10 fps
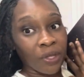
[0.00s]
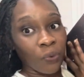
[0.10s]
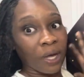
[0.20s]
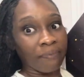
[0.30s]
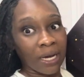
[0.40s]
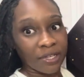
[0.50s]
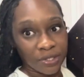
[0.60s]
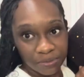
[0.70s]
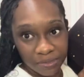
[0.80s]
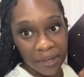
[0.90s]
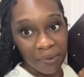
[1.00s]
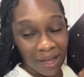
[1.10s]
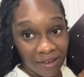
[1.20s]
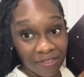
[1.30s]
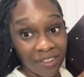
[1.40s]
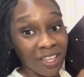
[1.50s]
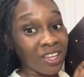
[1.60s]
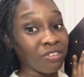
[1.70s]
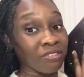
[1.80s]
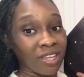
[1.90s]
One bag of something them have.
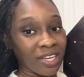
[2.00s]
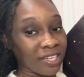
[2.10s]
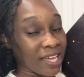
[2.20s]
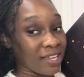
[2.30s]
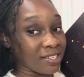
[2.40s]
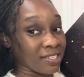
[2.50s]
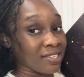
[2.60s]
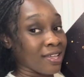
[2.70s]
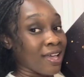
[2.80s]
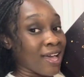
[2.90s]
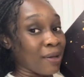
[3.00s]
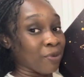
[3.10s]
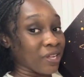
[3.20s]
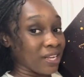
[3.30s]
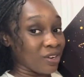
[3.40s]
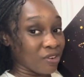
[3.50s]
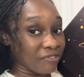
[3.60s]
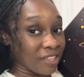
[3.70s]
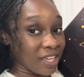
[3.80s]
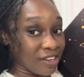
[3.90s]
It really nice. I really love
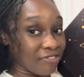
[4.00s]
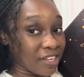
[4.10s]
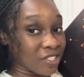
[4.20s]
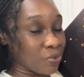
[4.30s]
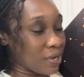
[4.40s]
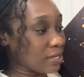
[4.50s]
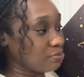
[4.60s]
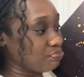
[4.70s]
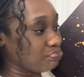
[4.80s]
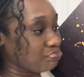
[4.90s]
the elephant one.